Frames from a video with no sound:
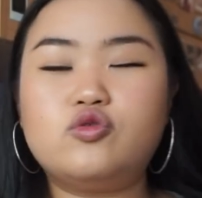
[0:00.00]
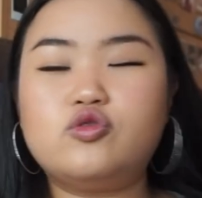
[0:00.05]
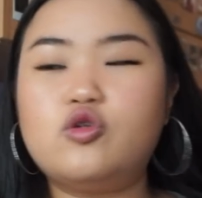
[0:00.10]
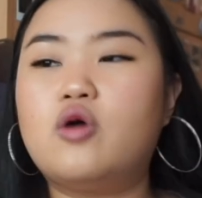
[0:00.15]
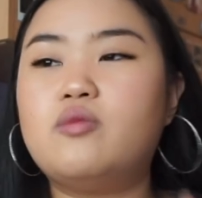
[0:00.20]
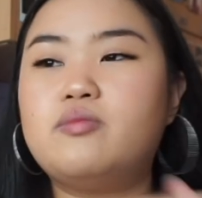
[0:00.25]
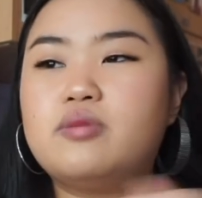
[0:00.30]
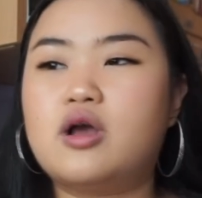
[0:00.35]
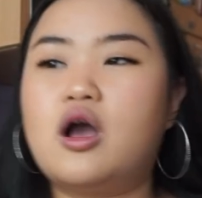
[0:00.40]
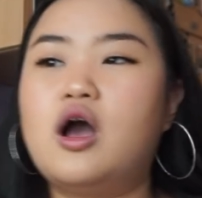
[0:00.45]

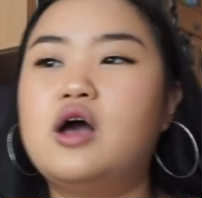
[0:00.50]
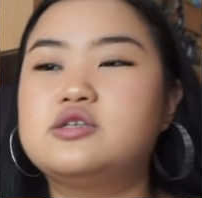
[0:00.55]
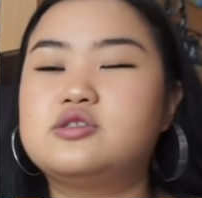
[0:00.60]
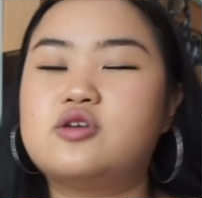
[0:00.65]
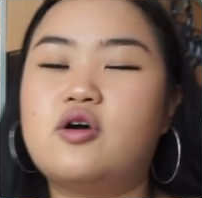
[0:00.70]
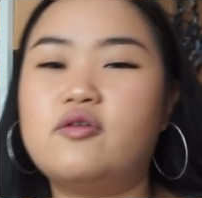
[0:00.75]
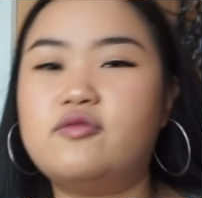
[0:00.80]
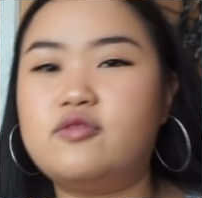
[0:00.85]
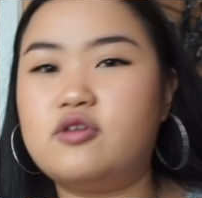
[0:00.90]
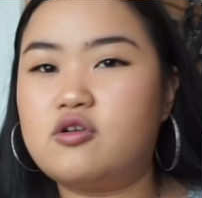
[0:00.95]
not because
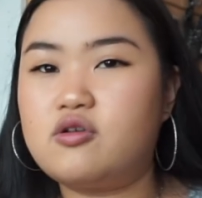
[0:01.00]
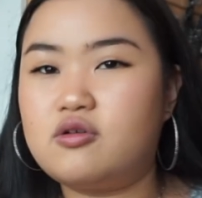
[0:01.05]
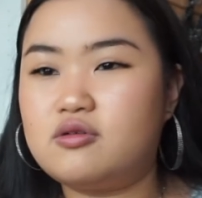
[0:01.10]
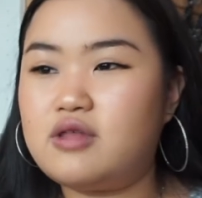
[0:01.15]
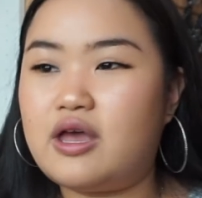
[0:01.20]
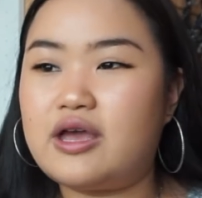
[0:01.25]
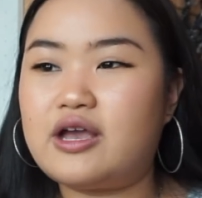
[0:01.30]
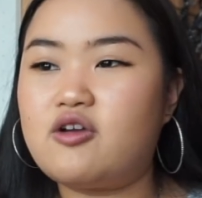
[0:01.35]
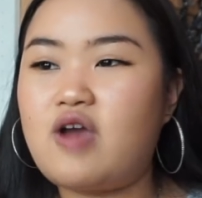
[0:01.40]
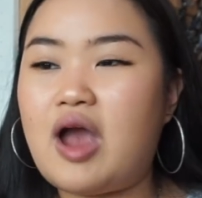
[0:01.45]
of the
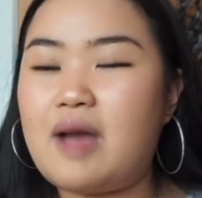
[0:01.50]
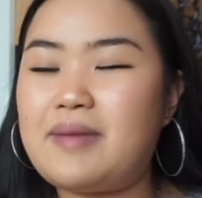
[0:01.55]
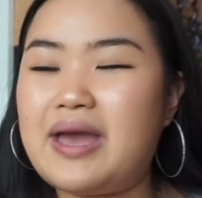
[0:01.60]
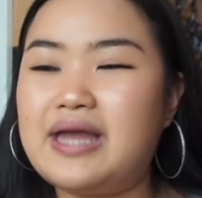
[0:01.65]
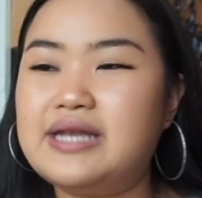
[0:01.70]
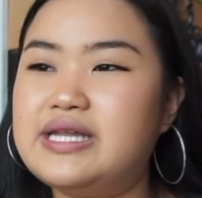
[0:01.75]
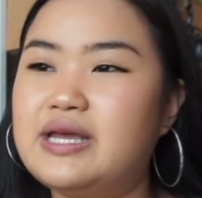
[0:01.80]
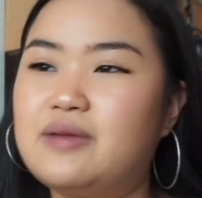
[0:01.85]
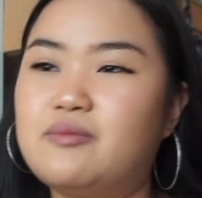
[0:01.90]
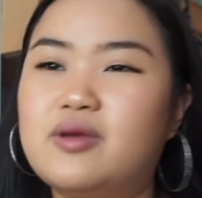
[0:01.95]
like crap
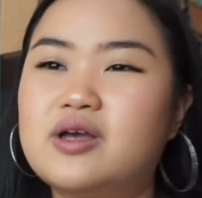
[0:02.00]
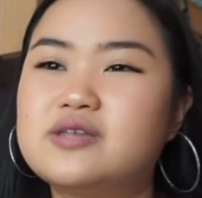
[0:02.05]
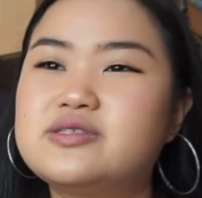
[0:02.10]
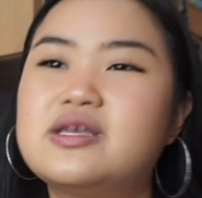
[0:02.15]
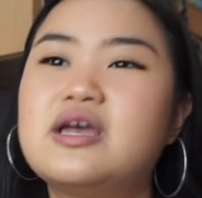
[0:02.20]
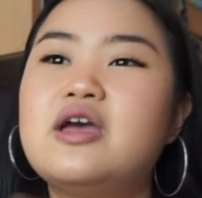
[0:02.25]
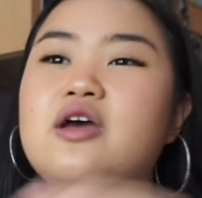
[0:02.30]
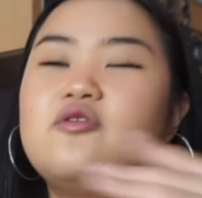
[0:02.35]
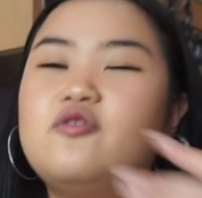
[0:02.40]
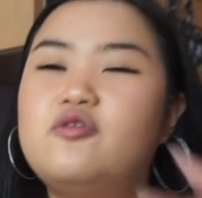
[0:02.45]
ending, because
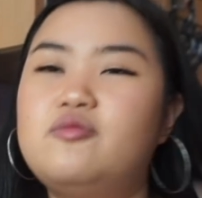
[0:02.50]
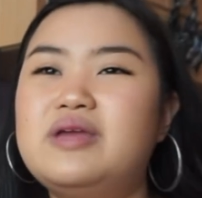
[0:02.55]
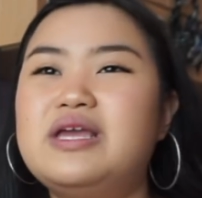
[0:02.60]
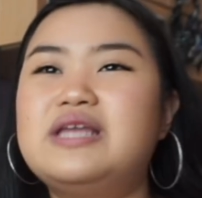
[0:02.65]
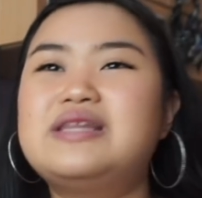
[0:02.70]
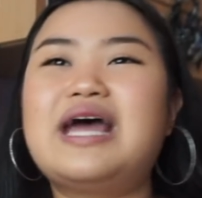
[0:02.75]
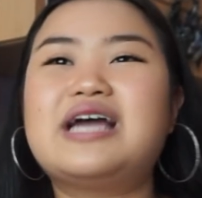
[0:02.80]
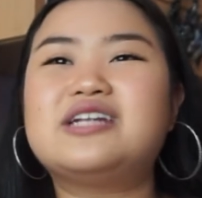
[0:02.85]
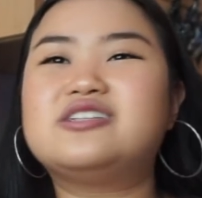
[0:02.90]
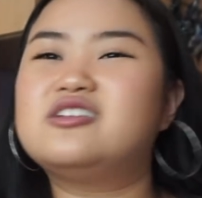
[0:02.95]
for me
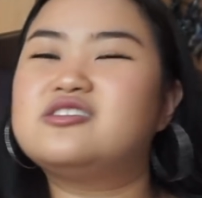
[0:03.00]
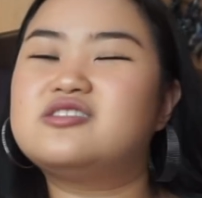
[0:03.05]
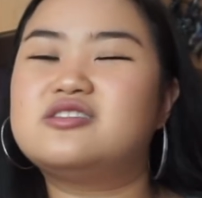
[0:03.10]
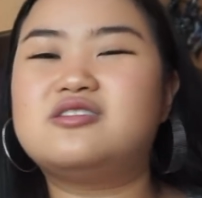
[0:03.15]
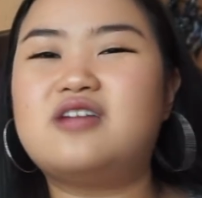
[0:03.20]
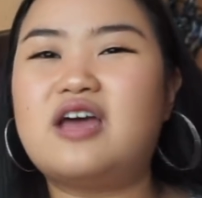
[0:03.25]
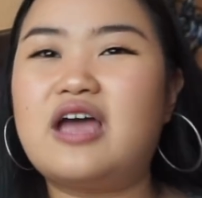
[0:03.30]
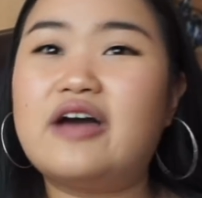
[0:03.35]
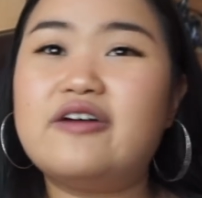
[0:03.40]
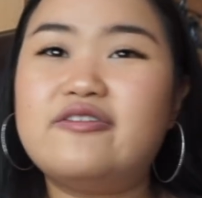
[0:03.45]
that doesn't
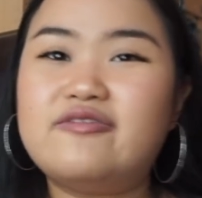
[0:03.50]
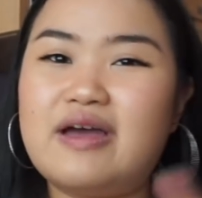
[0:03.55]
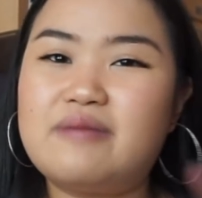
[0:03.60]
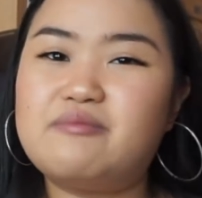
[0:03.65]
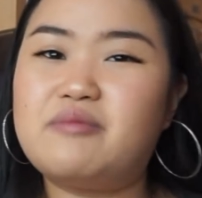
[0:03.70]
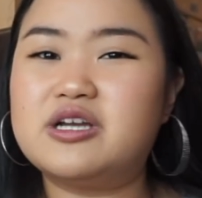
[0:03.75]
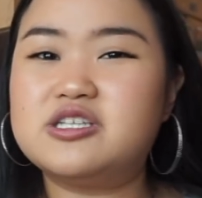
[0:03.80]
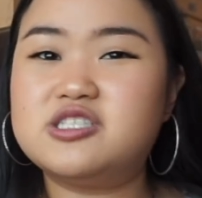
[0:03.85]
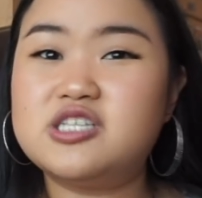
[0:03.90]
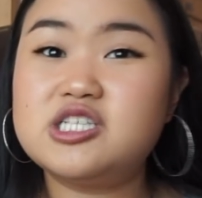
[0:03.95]
like affect
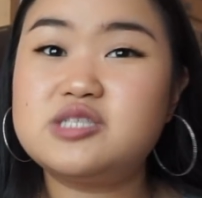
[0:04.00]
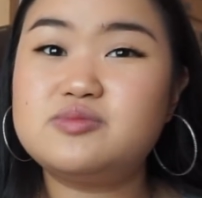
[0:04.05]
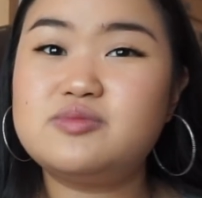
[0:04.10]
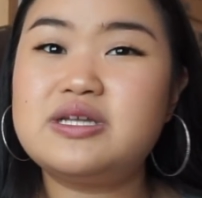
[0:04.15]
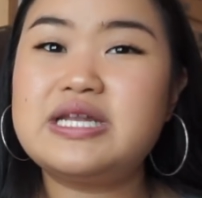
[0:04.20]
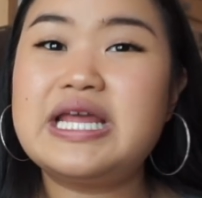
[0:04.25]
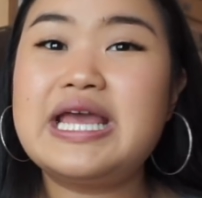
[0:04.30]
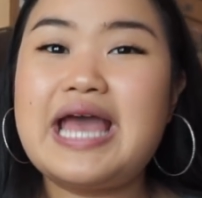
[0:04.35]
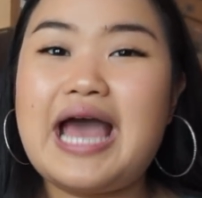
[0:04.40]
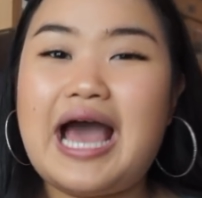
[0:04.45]
my
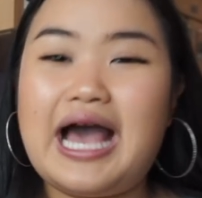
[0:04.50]
judgment.